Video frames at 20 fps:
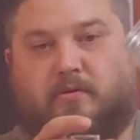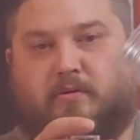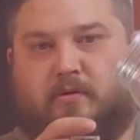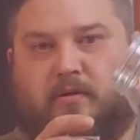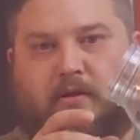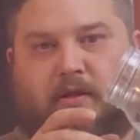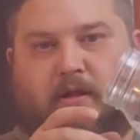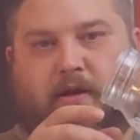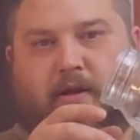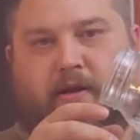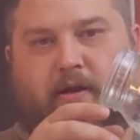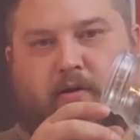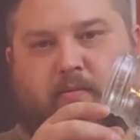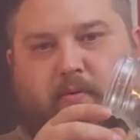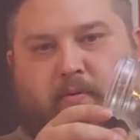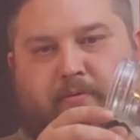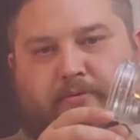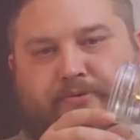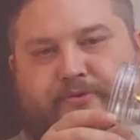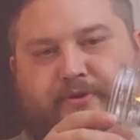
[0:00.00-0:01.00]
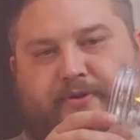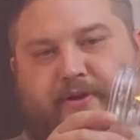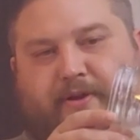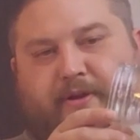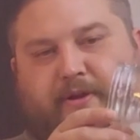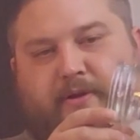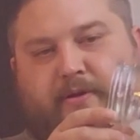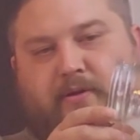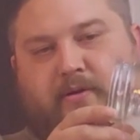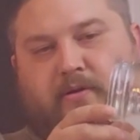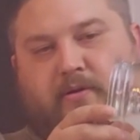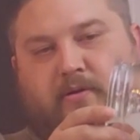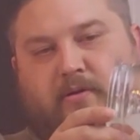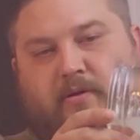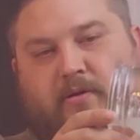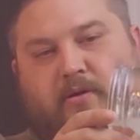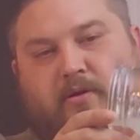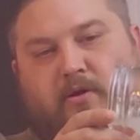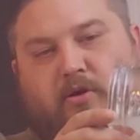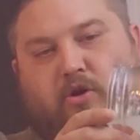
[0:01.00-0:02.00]
Put a lot of air bubbles in that.
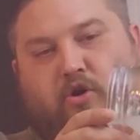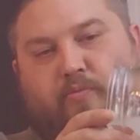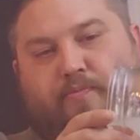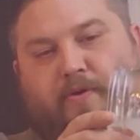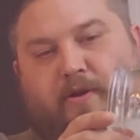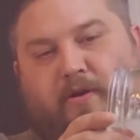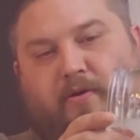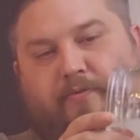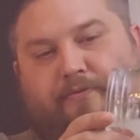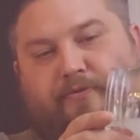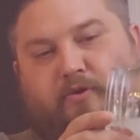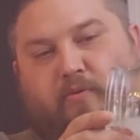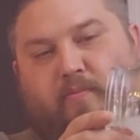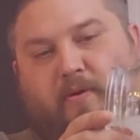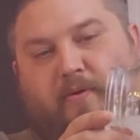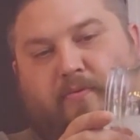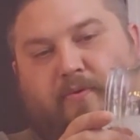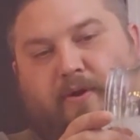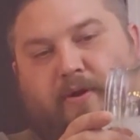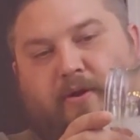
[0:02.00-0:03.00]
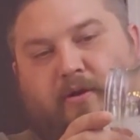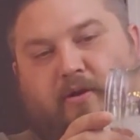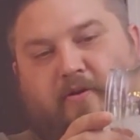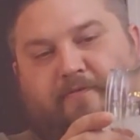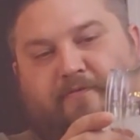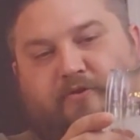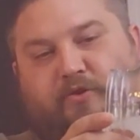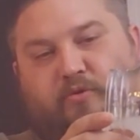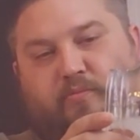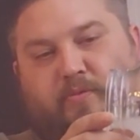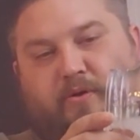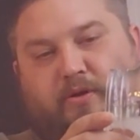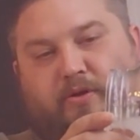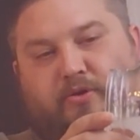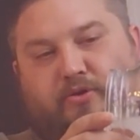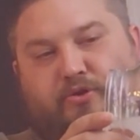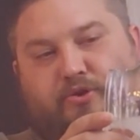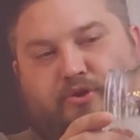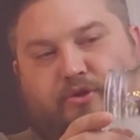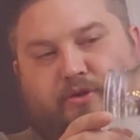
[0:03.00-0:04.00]
Hope that don't throw my reading off too
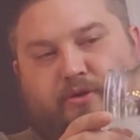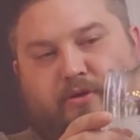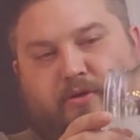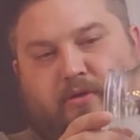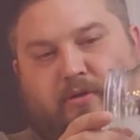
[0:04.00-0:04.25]
much.